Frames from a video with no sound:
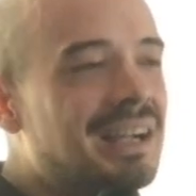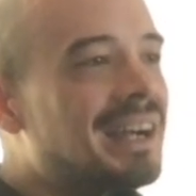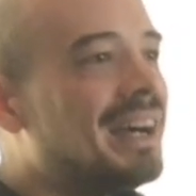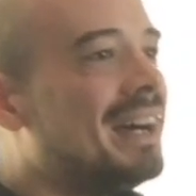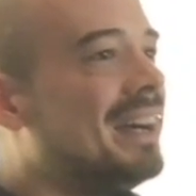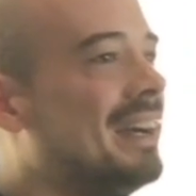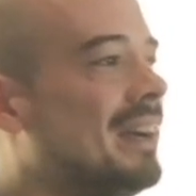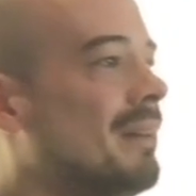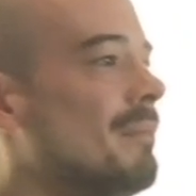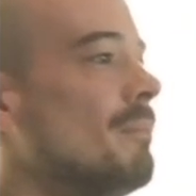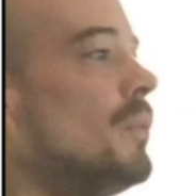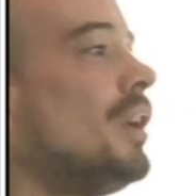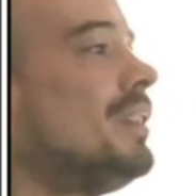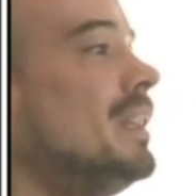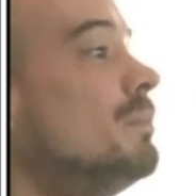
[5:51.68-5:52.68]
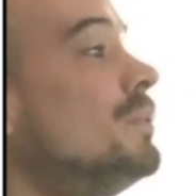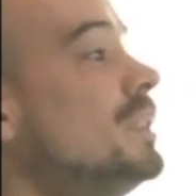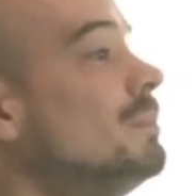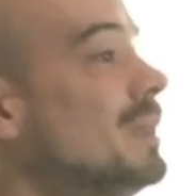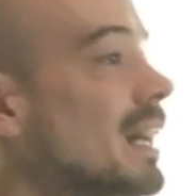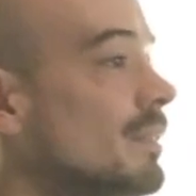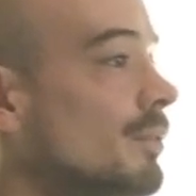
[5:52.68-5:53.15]
Kotlin
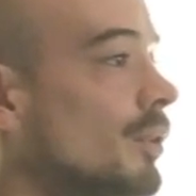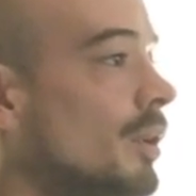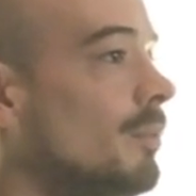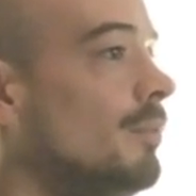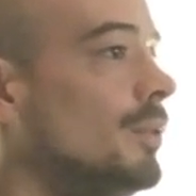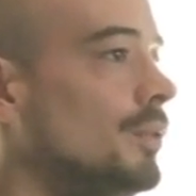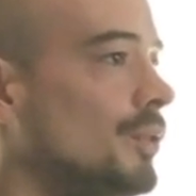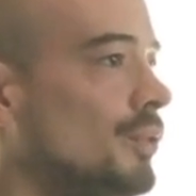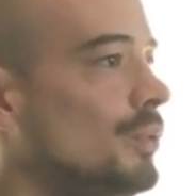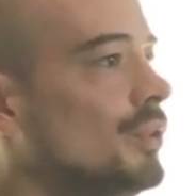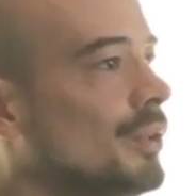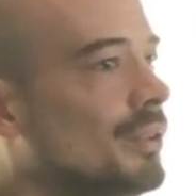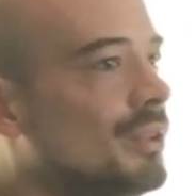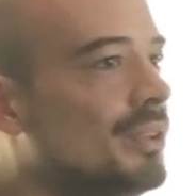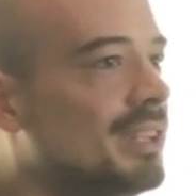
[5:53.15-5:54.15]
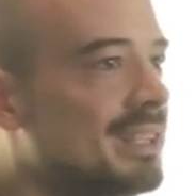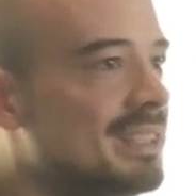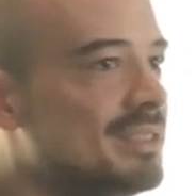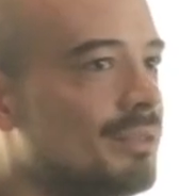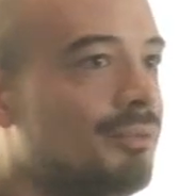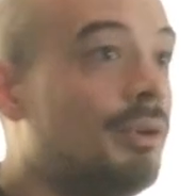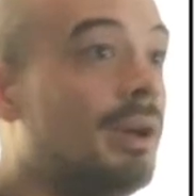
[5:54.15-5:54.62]
Multiplatform, for those who don't know, is a
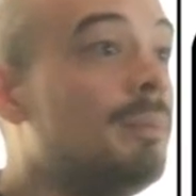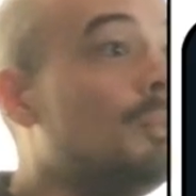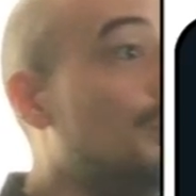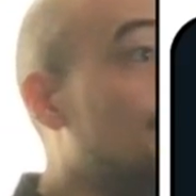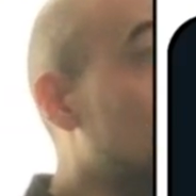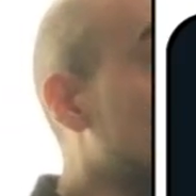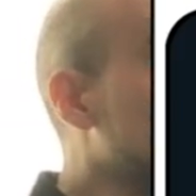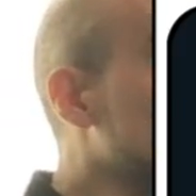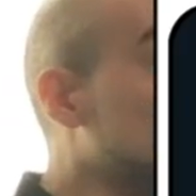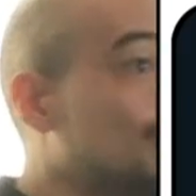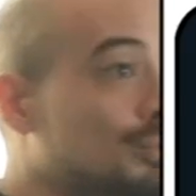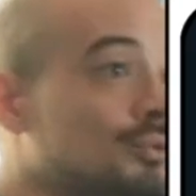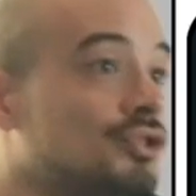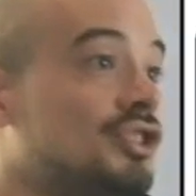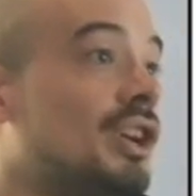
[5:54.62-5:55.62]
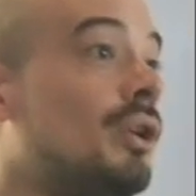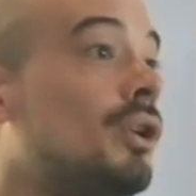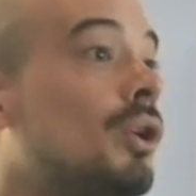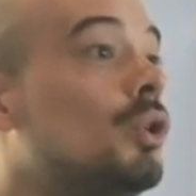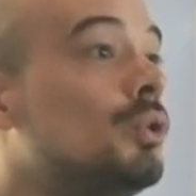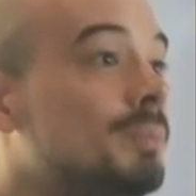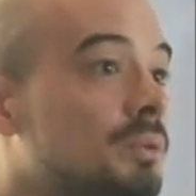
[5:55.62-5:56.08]
framework used to share
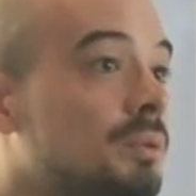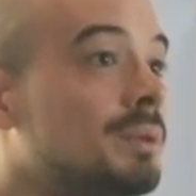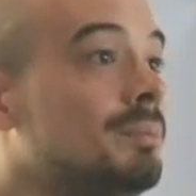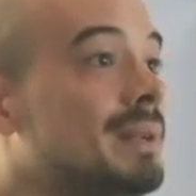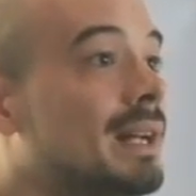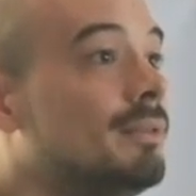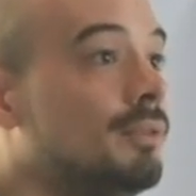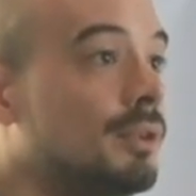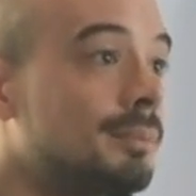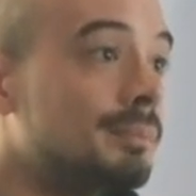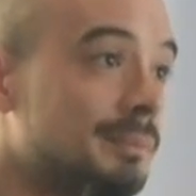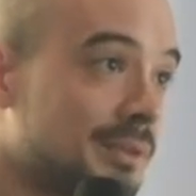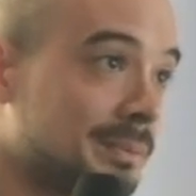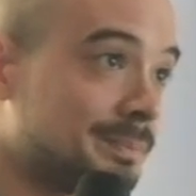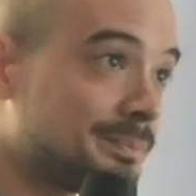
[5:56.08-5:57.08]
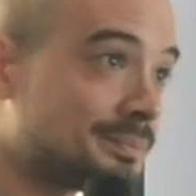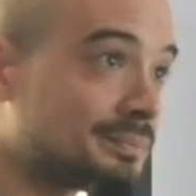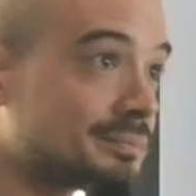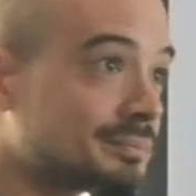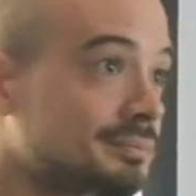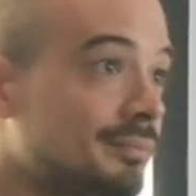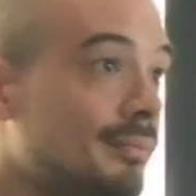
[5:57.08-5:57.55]
code between platforms.
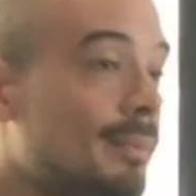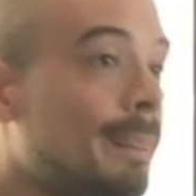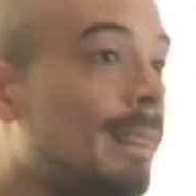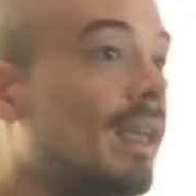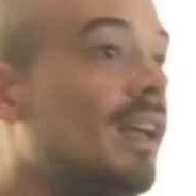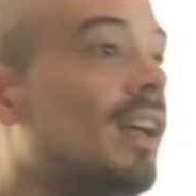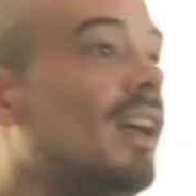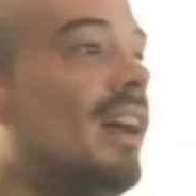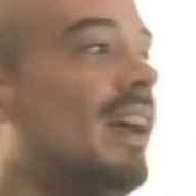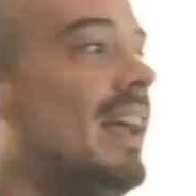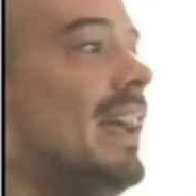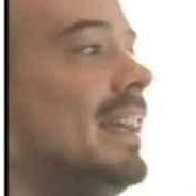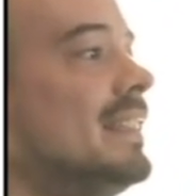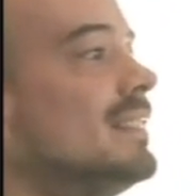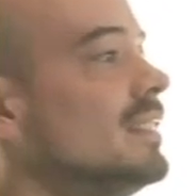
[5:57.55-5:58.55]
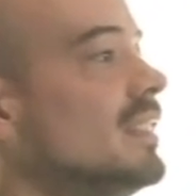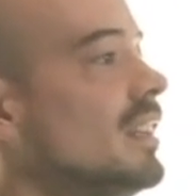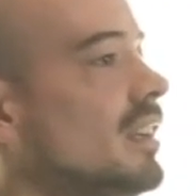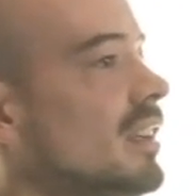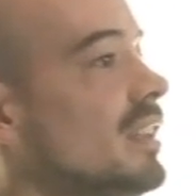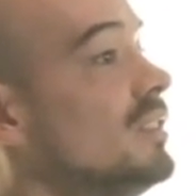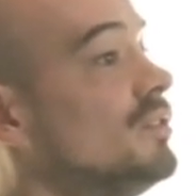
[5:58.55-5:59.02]
And
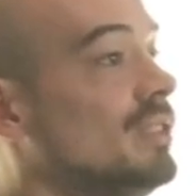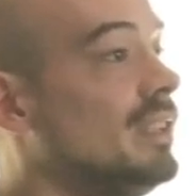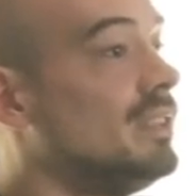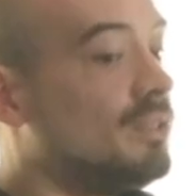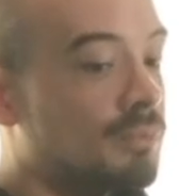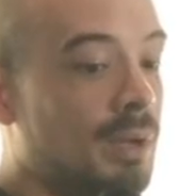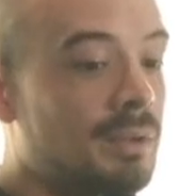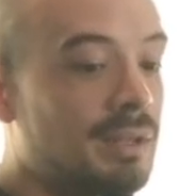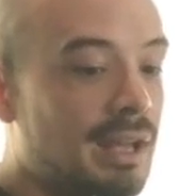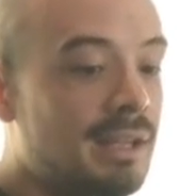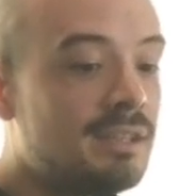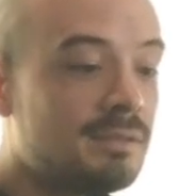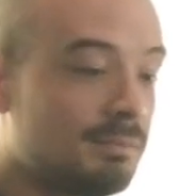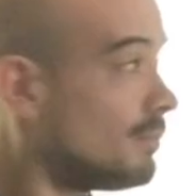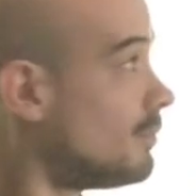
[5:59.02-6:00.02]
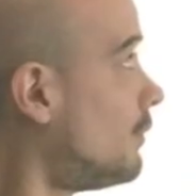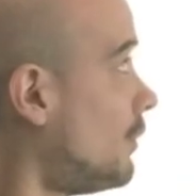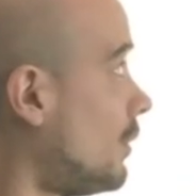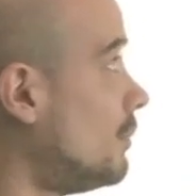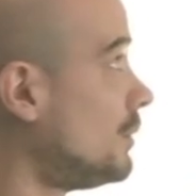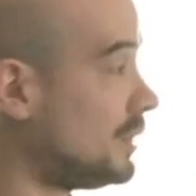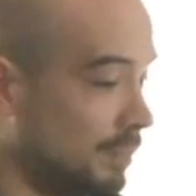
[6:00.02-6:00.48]
it's very nice for
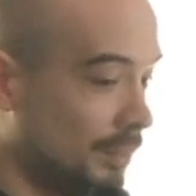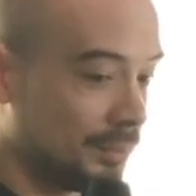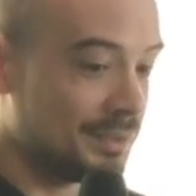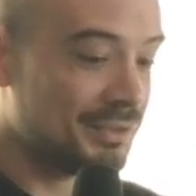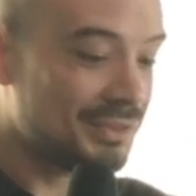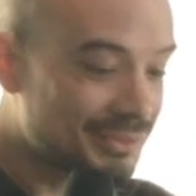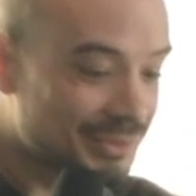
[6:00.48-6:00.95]
multiple reasons.